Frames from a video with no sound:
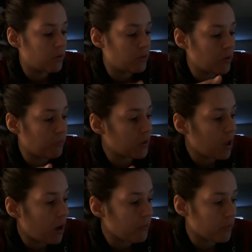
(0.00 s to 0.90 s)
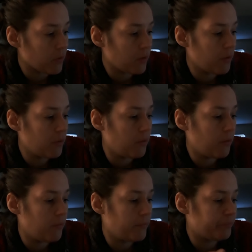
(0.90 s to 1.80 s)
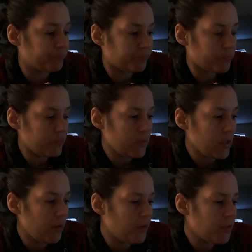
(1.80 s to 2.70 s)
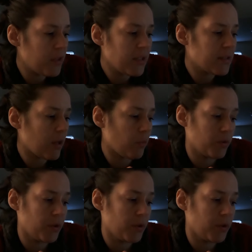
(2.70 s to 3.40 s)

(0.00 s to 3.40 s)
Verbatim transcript: to recover the things that were